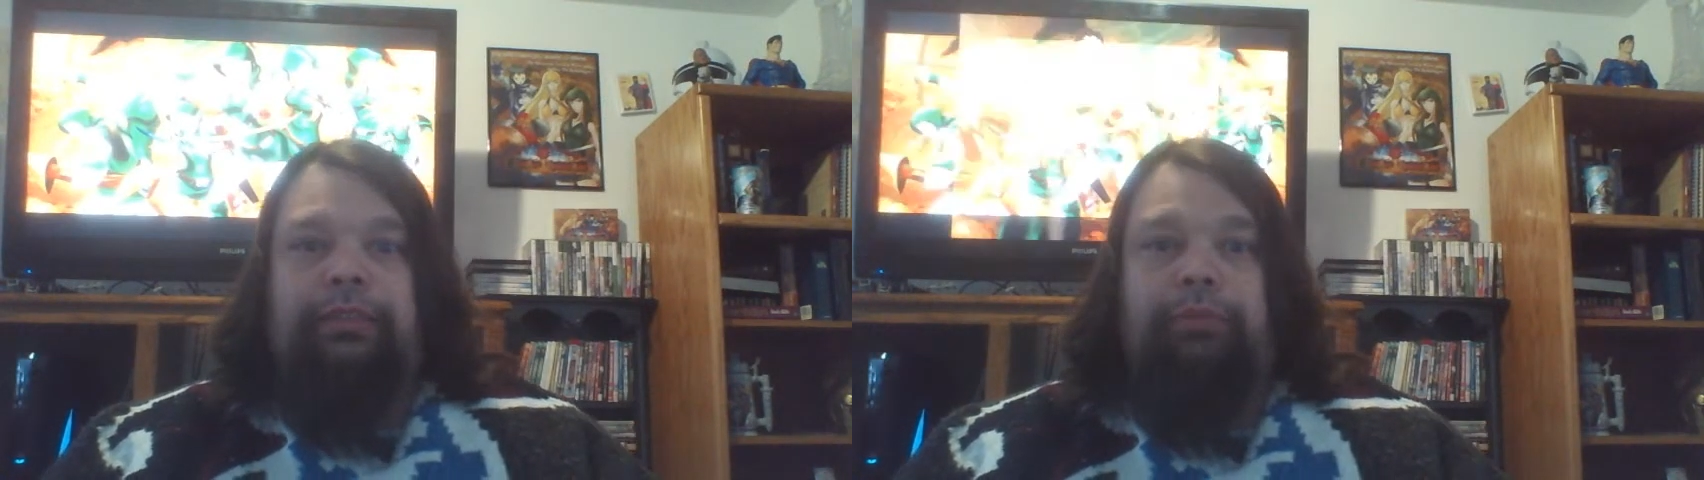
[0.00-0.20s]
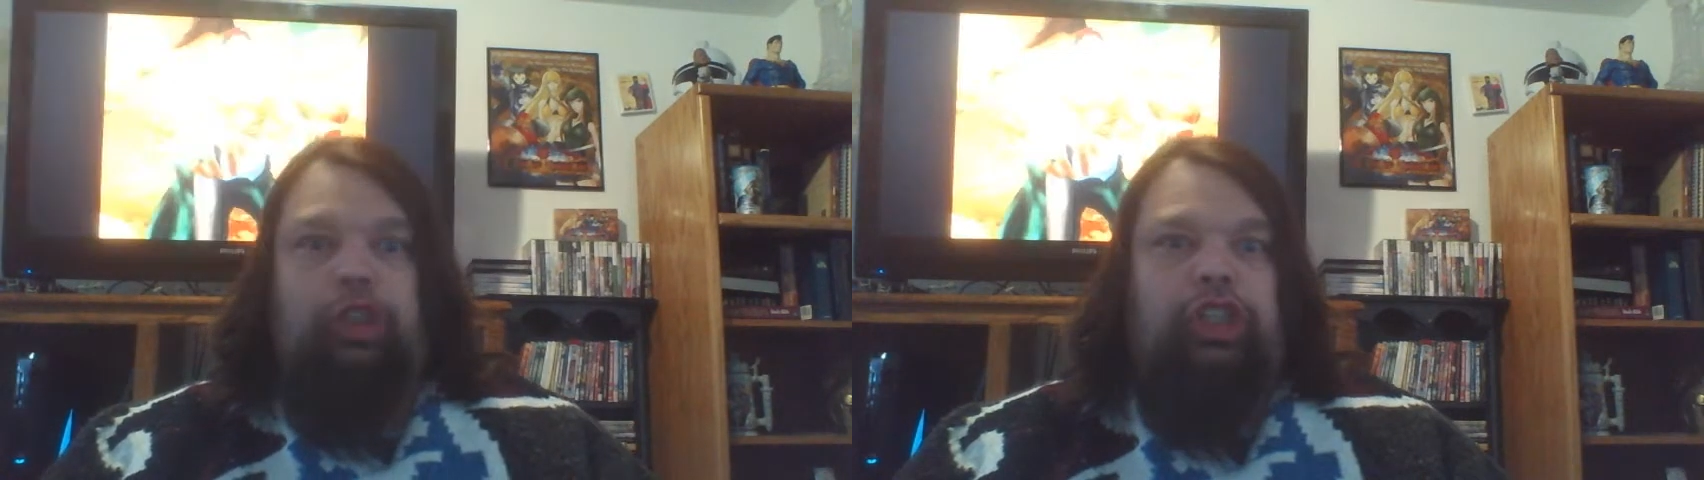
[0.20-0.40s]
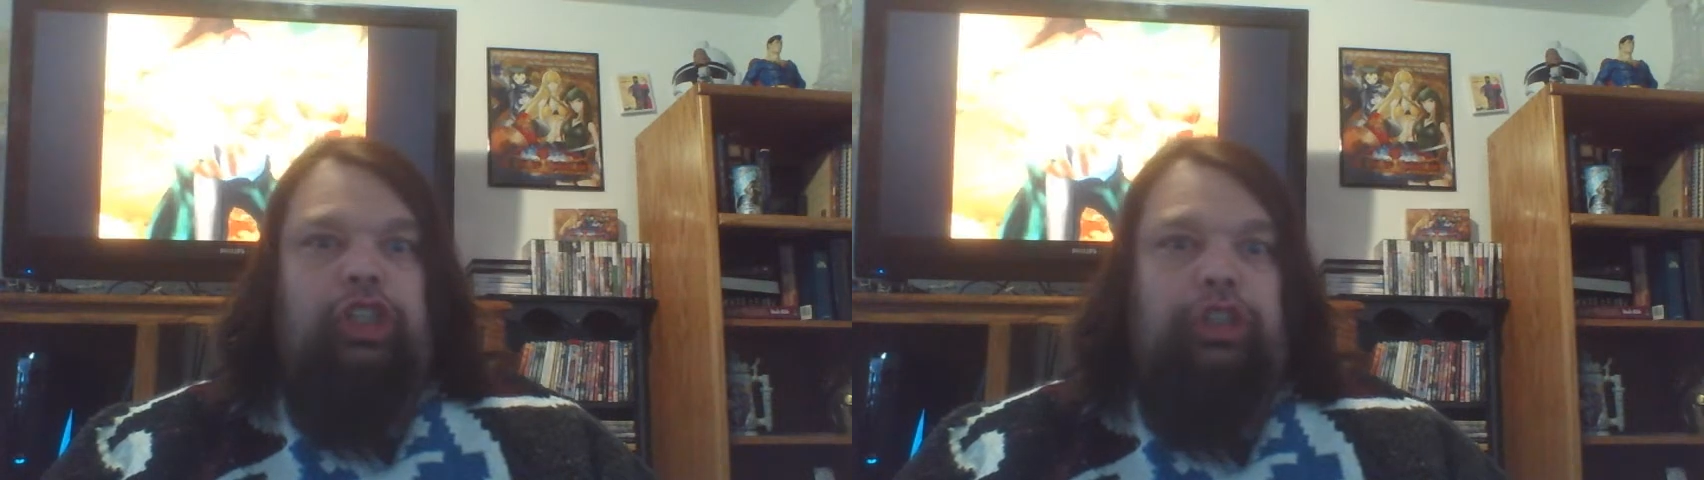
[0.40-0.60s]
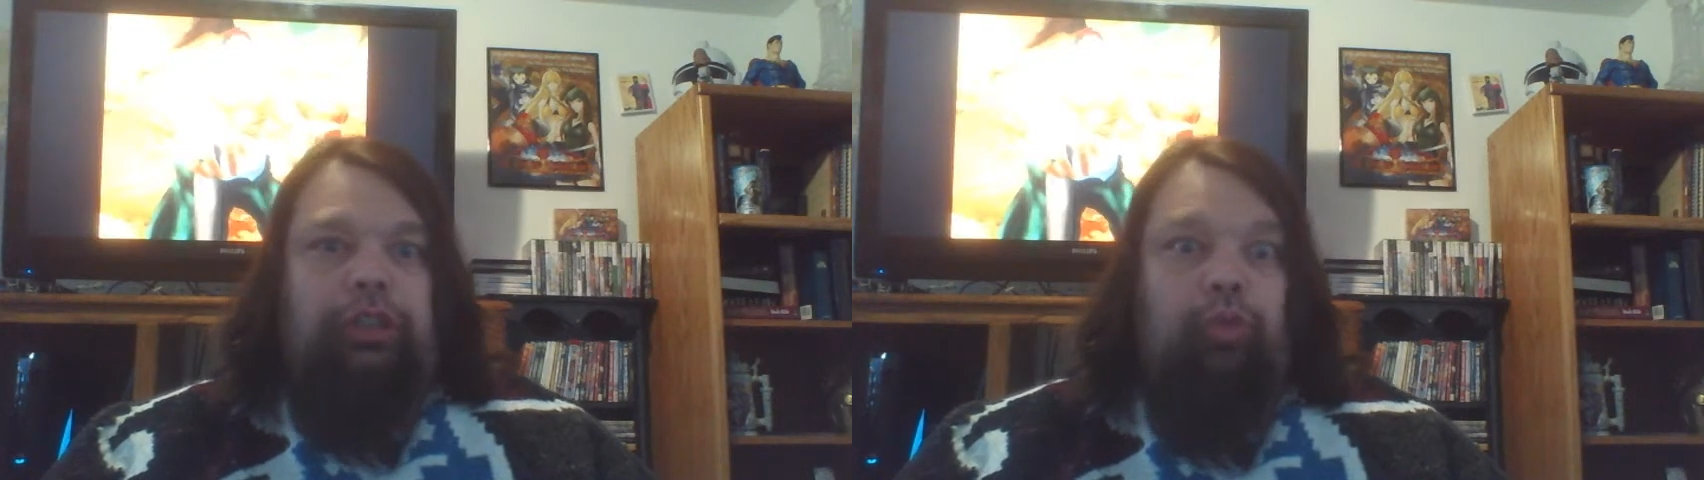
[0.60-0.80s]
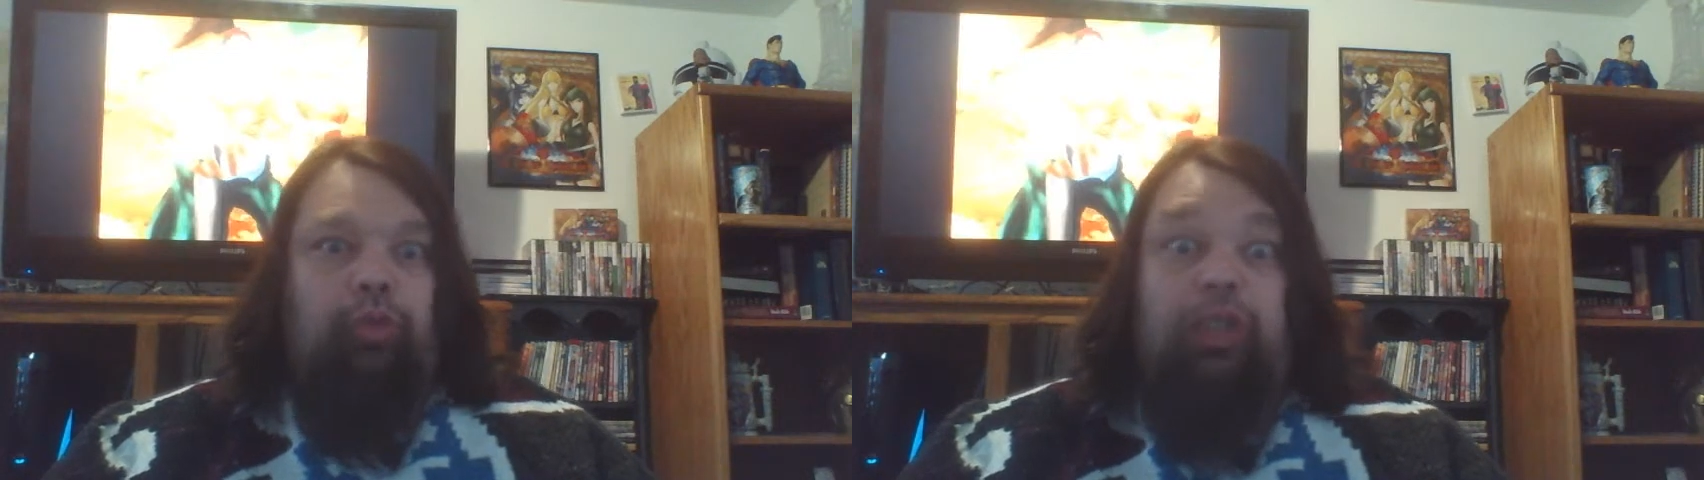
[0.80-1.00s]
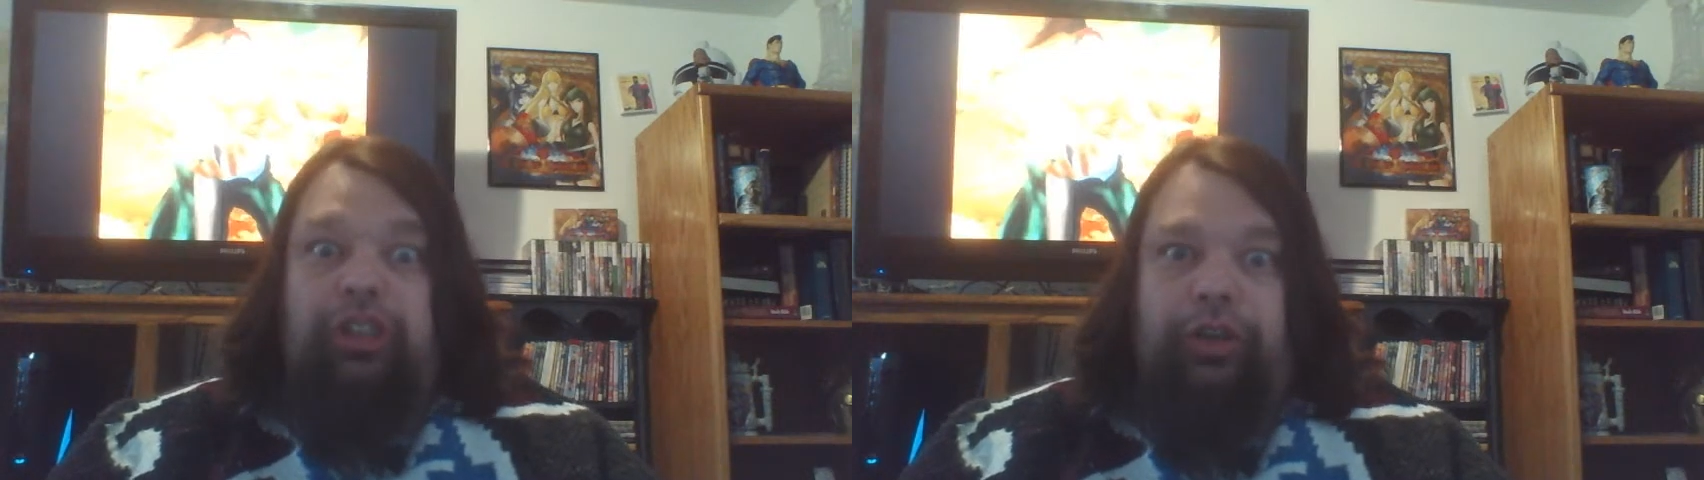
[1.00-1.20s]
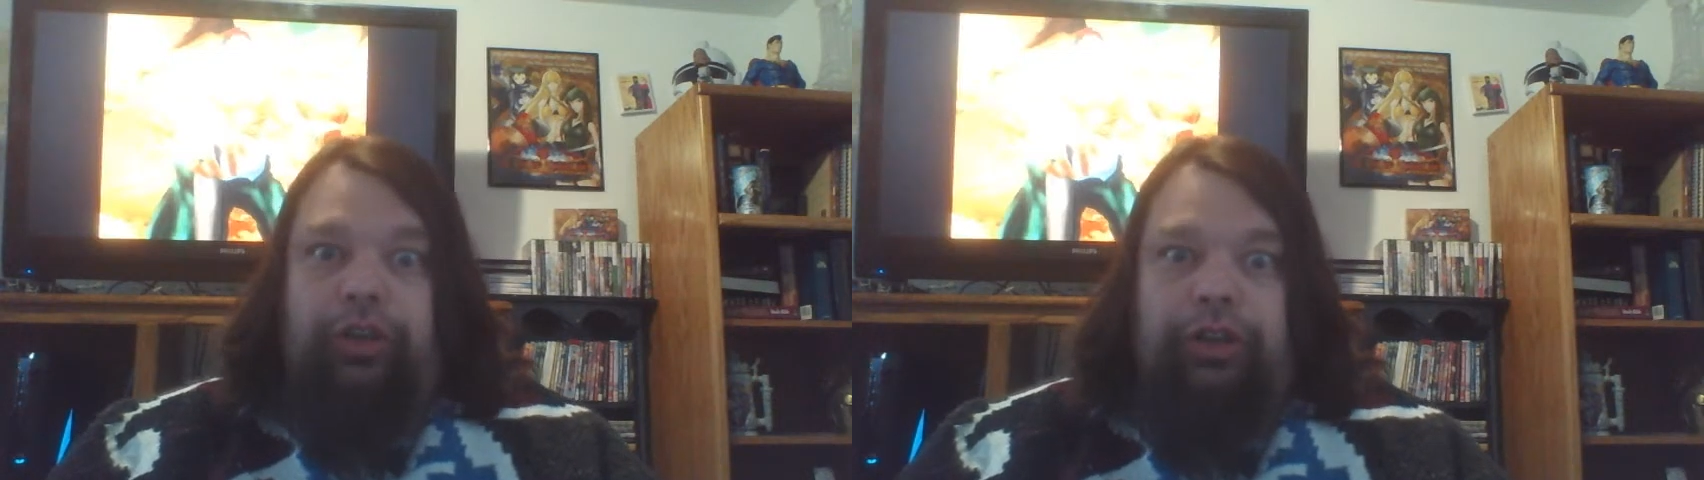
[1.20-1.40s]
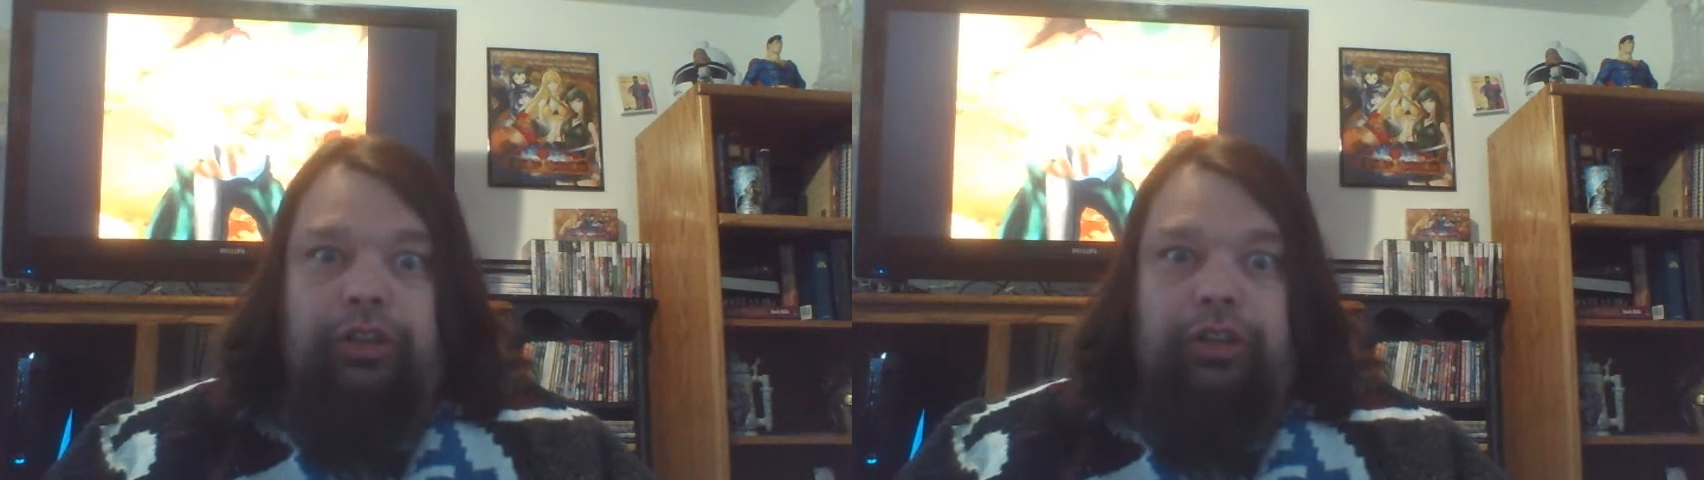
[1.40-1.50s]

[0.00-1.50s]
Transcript: magician, wizard,